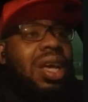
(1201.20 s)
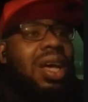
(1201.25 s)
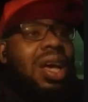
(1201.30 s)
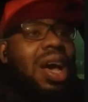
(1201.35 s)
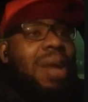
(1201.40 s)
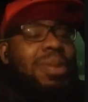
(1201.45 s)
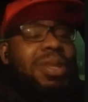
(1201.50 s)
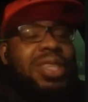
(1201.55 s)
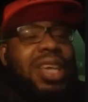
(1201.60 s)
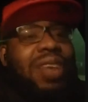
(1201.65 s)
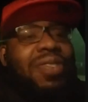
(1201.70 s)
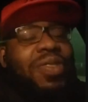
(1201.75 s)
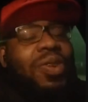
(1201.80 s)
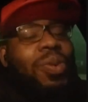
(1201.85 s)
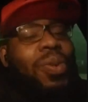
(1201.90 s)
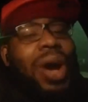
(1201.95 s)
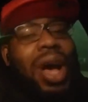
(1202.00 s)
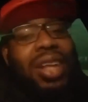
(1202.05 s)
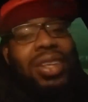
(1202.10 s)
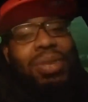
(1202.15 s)
I've been saying for a
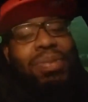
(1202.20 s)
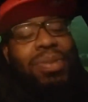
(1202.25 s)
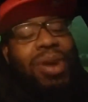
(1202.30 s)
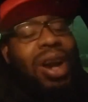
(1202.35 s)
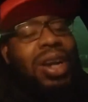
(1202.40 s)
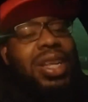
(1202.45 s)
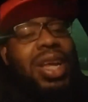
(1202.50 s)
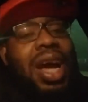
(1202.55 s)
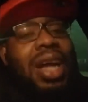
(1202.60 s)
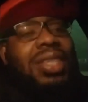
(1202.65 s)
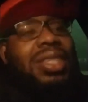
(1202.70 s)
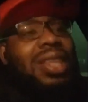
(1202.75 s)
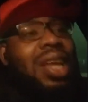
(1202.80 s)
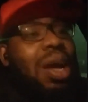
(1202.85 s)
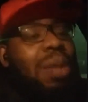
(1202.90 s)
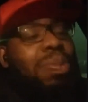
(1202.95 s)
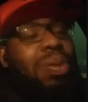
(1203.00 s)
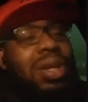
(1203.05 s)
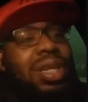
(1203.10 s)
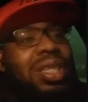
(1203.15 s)
while, Demar Dotson. I
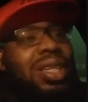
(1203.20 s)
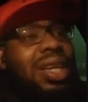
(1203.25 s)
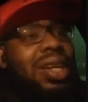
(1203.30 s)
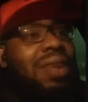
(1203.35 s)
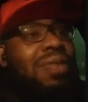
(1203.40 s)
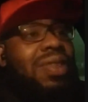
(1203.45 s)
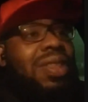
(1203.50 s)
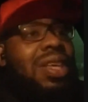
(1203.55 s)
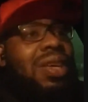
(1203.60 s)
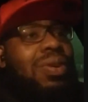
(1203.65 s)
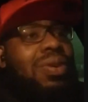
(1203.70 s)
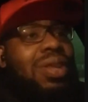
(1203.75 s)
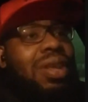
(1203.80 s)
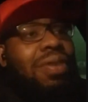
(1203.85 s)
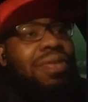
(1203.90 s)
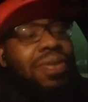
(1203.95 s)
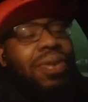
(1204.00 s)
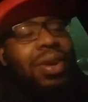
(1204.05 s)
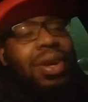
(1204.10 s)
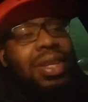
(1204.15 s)
appreciate everything you
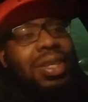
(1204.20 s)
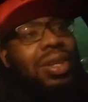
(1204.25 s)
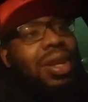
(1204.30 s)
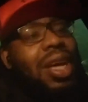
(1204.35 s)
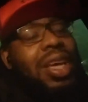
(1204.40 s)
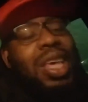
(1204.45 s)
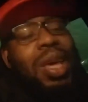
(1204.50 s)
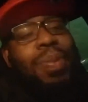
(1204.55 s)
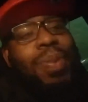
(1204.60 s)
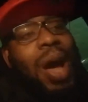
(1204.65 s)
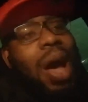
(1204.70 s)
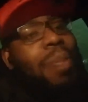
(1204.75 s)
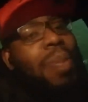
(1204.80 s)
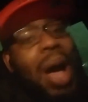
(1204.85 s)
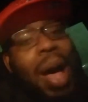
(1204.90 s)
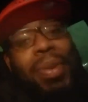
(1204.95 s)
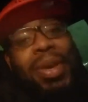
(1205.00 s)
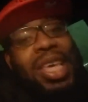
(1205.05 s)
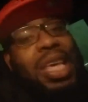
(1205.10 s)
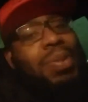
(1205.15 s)
did for us. You know, I keep I
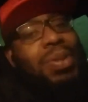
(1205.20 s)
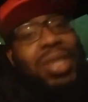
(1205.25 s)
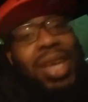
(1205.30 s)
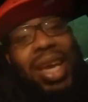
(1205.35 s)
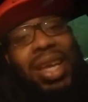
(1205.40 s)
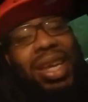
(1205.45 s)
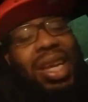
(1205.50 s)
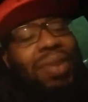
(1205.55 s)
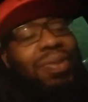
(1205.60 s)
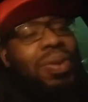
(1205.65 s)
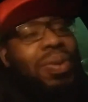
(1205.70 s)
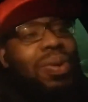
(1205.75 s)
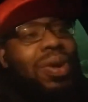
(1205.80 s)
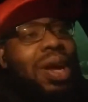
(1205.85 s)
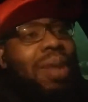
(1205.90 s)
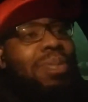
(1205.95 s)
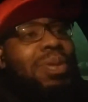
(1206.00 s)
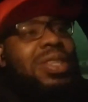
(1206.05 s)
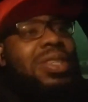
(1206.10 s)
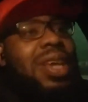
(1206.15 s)
probably keep saying to everyone
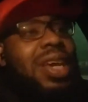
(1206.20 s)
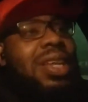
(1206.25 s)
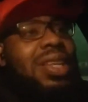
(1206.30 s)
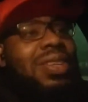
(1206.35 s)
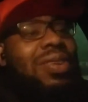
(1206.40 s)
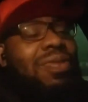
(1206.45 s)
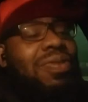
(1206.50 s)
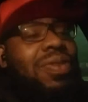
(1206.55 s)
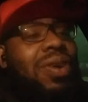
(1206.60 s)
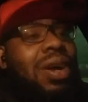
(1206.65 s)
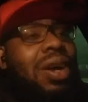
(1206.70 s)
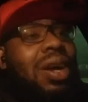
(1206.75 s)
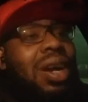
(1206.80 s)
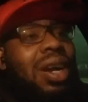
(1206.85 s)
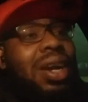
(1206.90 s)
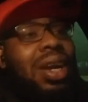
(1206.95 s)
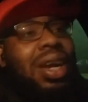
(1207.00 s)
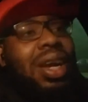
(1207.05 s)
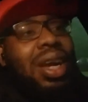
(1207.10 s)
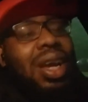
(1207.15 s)
I've been saying so far.
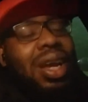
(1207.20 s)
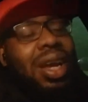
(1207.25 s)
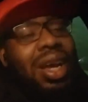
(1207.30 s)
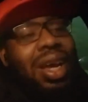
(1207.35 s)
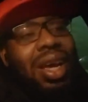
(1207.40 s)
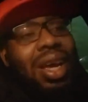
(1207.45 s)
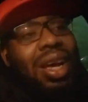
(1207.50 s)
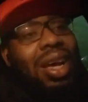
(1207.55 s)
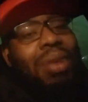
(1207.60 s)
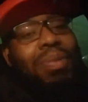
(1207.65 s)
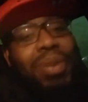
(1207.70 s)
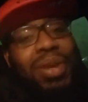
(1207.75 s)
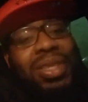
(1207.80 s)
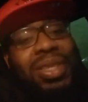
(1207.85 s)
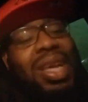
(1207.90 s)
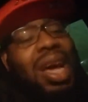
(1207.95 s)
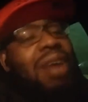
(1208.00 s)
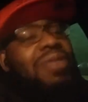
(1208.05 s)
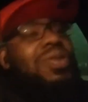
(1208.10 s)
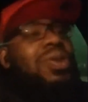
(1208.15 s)
Uh, but it's
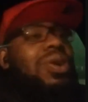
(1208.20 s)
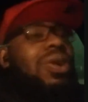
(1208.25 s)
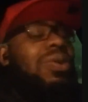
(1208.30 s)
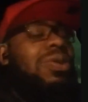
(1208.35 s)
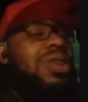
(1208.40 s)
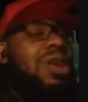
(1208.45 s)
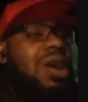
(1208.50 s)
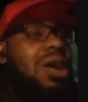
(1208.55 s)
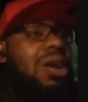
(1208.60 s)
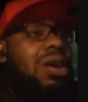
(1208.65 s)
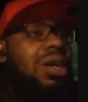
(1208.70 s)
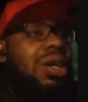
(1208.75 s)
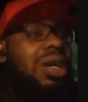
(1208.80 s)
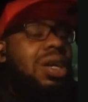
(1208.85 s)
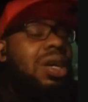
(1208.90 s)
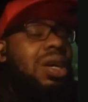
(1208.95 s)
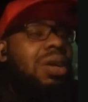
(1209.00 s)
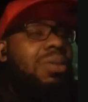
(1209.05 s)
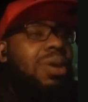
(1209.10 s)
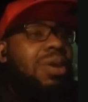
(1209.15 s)
time for you to go, dog.
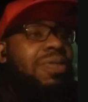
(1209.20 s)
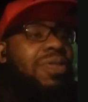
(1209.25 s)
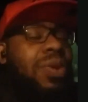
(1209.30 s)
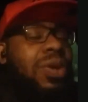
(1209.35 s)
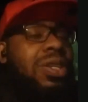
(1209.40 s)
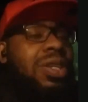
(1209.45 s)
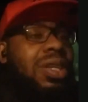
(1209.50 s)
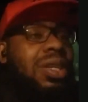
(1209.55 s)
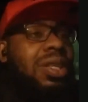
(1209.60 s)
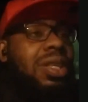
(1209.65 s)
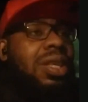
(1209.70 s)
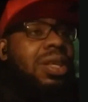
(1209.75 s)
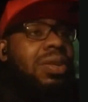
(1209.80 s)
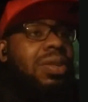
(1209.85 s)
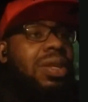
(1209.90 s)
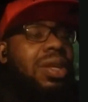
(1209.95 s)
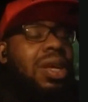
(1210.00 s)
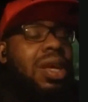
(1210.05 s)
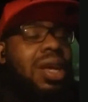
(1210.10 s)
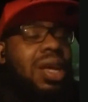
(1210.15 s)
Um, unfortunately,
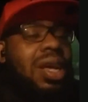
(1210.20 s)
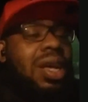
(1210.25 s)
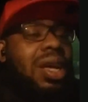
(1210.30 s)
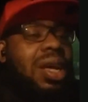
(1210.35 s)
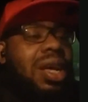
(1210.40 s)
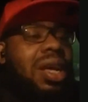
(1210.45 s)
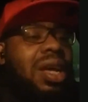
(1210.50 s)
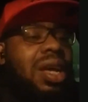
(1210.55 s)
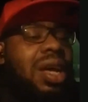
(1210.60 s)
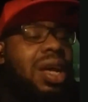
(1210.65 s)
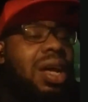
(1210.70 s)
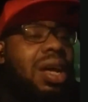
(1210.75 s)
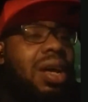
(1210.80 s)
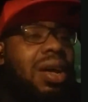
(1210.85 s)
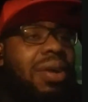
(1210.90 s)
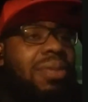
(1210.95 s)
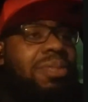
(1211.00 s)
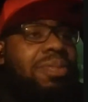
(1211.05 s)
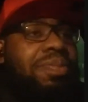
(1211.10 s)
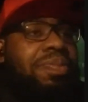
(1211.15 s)

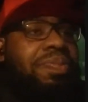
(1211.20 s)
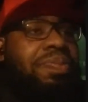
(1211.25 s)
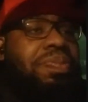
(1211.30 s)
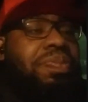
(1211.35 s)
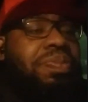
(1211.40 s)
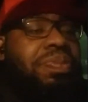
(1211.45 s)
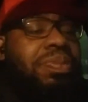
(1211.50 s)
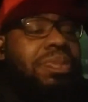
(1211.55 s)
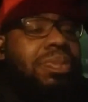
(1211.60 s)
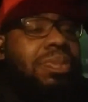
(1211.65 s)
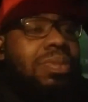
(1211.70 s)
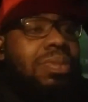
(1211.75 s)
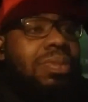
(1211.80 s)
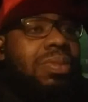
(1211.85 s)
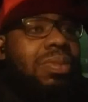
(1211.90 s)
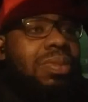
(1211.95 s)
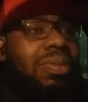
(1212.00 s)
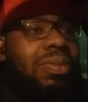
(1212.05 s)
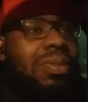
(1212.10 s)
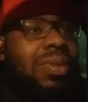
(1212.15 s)
um,
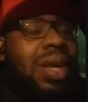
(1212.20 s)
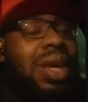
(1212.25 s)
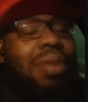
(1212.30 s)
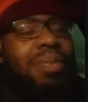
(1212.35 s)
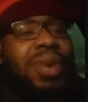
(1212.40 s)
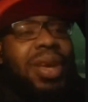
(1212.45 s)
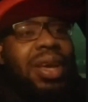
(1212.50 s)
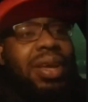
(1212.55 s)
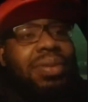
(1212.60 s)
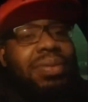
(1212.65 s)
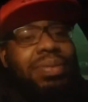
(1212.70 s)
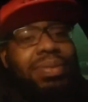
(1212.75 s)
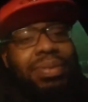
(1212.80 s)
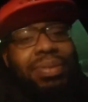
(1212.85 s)
yeah, man.